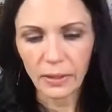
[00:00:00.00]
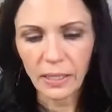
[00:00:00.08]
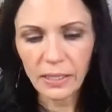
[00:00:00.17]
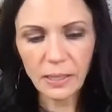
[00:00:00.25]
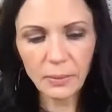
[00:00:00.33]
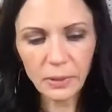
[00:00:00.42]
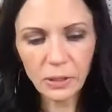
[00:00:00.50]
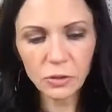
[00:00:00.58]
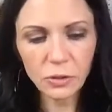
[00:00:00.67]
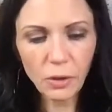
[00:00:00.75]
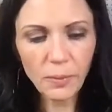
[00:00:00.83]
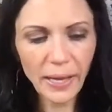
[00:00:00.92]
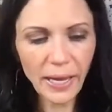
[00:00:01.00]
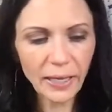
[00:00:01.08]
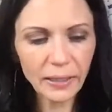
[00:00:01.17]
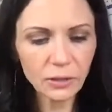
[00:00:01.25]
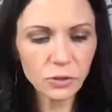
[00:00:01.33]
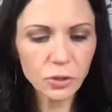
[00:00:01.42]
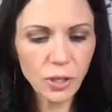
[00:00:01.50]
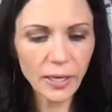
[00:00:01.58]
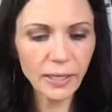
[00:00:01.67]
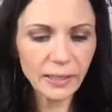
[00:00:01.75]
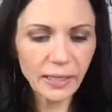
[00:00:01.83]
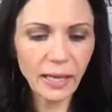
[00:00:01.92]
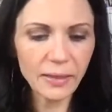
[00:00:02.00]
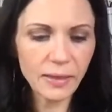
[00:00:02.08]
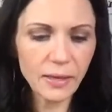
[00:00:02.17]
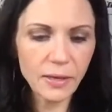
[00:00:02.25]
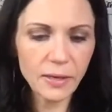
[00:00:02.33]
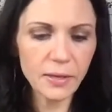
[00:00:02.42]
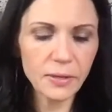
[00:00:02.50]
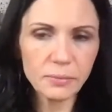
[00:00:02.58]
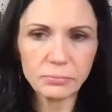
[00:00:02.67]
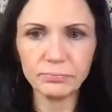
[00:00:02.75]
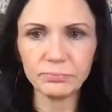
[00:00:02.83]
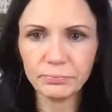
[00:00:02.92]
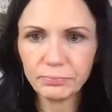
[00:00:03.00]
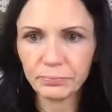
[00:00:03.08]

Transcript: And then I'm going to go back and try and get the um,